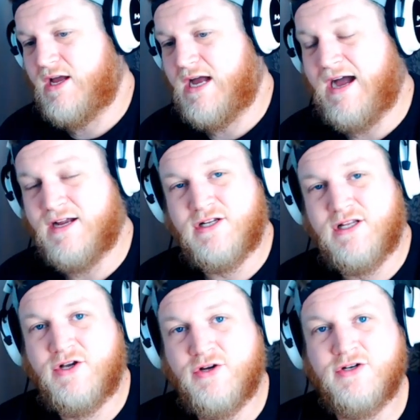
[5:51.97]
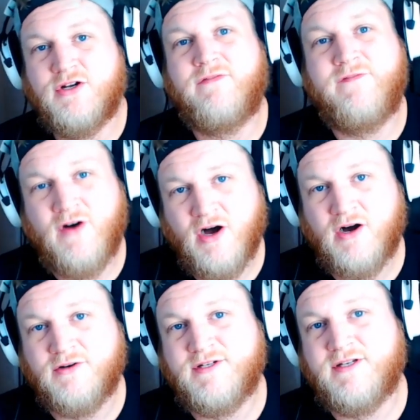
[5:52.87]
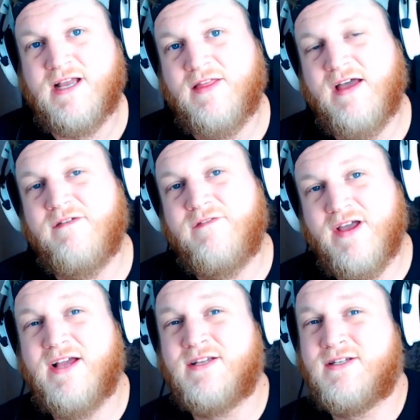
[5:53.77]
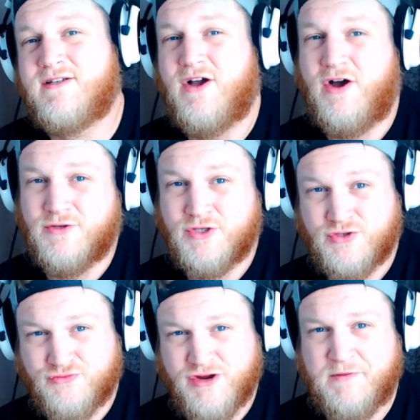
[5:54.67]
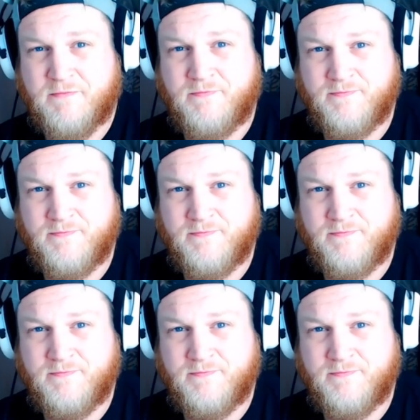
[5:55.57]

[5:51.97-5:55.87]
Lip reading: actually couldn't afford to get their face on stream.